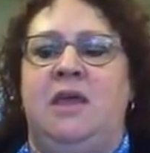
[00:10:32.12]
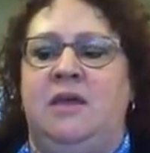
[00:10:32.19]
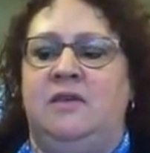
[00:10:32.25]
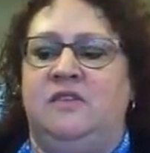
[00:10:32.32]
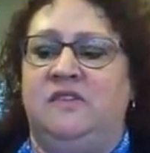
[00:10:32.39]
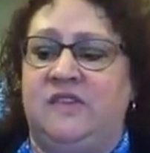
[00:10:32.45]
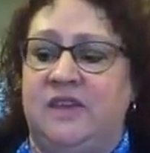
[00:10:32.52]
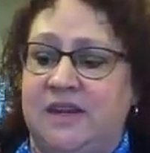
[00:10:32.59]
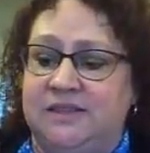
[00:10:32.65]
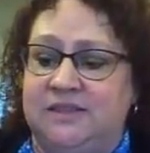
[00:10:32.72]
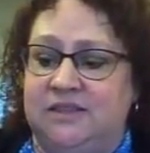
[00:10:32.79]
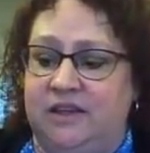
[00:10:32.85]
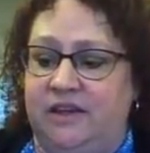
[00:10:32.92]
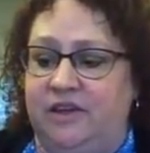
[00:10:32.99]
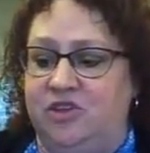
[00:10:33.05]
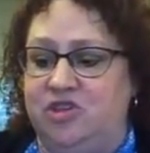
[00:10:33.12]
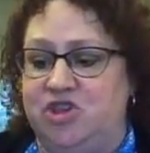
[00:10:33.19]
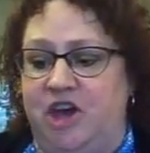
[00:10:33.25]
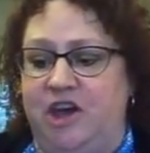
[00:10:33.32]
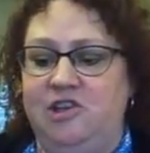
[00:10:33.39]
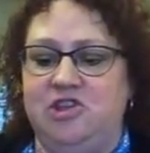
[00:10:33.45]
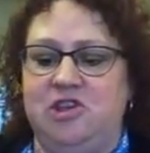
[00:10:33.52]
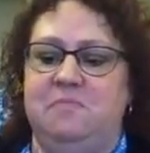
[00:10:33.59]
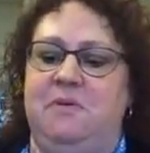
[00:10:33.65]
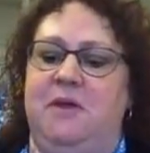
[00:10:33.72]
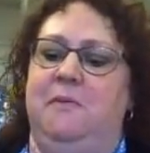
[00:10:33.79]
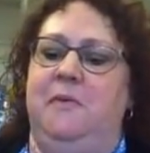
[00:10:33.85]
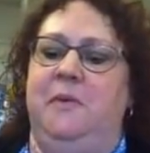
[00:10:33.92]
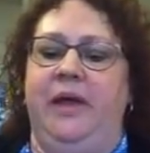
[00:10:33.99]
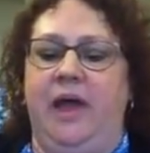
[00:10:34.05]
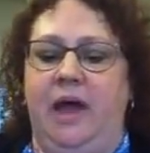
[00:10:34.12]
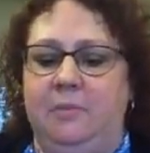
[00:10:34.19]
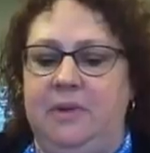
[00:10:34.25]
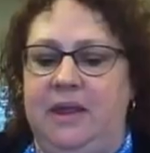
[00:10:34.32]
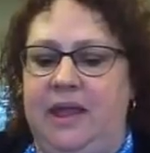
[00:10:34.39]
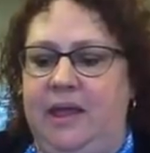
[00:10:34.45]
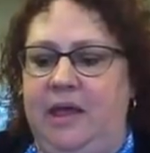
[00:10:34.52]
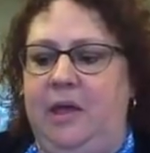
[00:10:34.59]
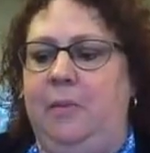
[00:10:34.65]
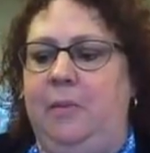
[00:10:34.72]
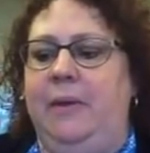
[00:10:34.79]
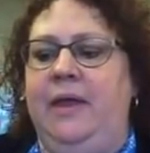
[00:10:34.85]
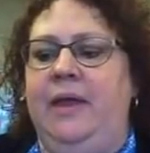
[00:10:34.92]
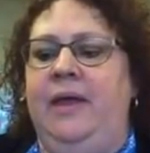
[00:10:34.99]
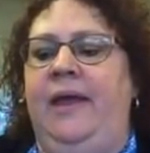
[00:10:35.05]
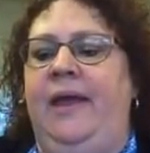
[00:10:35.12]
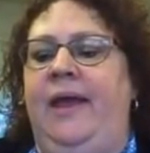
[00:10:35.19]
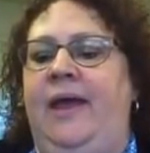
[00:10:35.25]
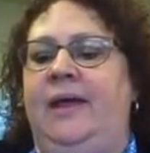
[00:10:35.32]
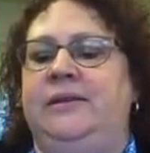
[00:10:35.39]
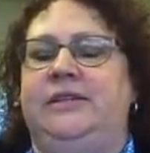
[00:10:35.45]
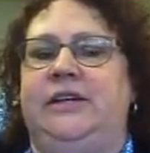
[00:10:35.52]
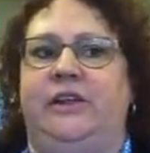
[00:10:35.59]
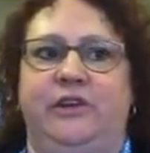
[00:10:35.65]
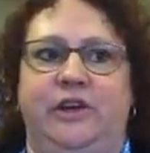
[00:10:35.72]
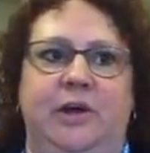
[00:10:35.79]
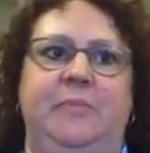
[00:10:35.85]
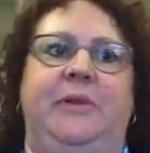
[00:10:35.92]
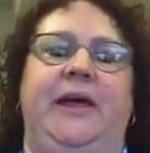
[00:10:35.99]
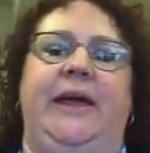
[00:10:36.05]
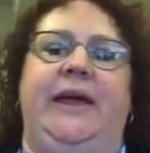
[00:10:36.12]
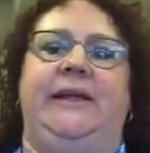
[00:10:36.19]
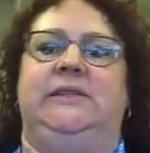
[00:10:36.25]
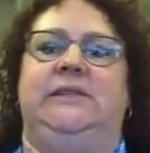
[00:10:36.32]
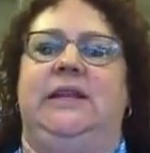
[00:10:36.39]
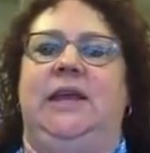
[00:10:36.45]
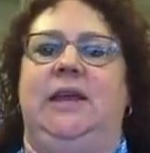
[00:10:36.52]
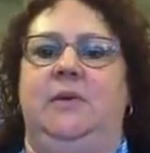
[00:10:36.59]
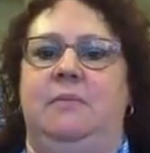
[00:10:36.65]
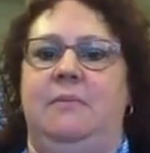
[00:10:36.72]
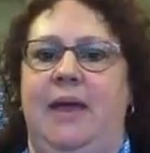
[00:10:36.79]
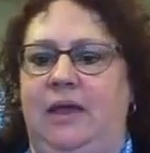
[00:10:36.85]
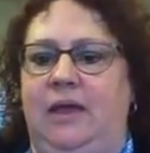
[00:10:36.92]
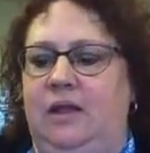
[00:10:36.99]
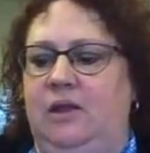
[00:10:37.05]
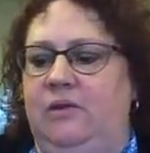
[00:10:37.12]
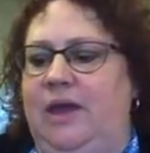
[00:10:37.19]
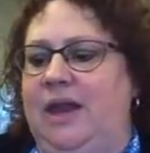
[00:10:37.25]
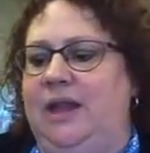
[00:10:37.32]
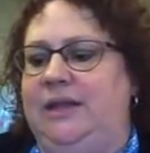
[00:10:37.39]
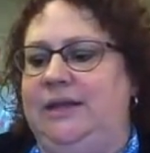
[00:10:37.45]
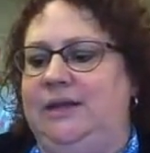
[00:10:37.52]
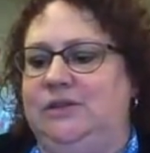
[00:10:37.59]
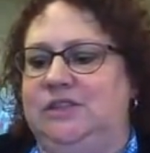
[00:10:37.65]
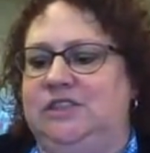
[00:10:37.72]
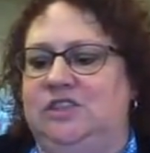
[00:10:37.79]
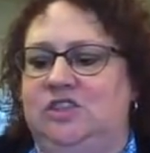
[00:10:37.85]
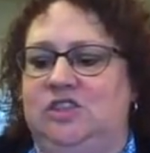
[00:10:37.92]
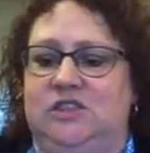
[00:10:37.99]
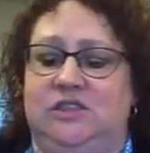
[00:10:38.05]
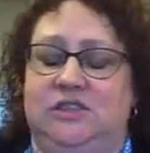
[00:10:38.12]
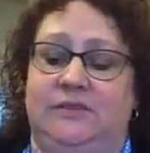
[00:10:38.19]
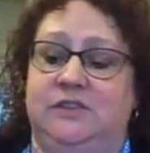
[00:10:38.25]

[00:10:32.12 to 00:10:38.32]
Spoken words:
sit as the judge, and people would come to him and tell their complaints, and he would make, kind of legal decisions and stuff.